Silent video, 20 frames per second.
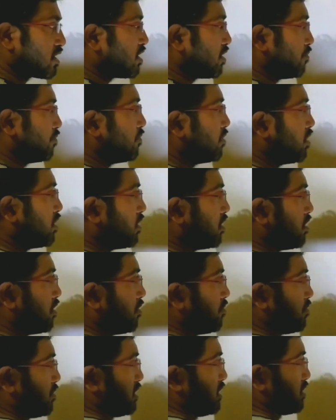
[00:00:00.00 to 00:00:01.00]
come,
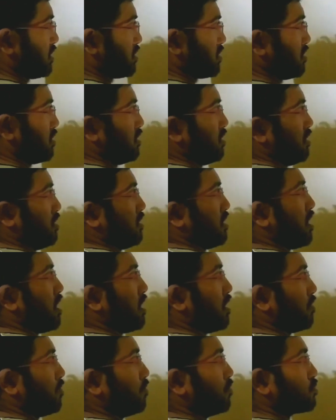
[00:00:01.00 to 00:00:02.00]
but
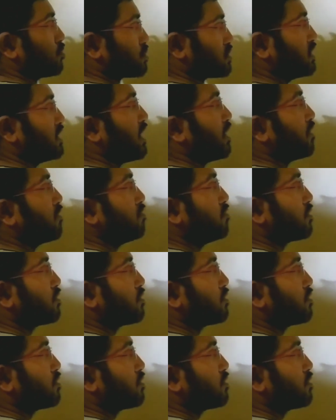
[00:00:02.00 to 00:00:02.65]
mostly I will